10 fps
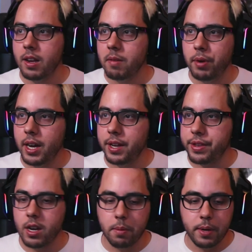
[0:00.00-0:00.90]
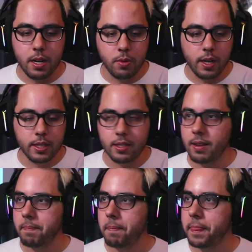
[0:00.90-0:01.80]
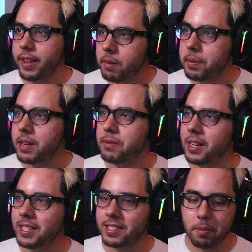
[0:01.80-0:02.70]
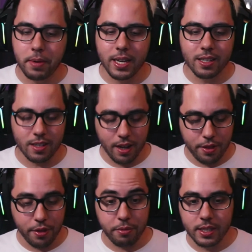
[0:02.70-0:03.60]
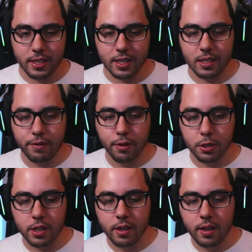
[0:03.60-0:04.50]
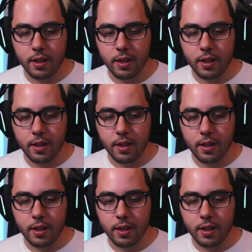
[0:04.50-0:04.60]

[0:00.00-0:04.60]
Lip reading: But nobody wants the the 360 version.